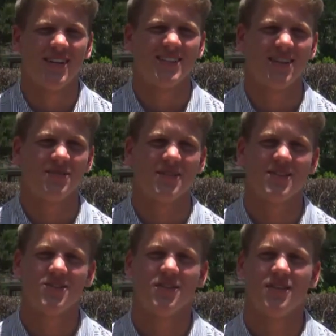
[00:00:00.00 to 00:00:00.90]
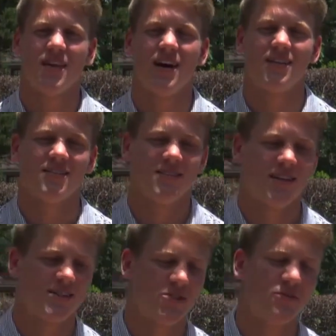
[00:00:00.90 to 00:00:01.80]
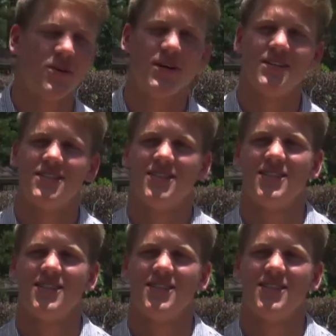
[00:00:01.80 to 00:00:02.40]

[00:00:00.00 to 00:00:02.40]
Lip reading: Something too not too much.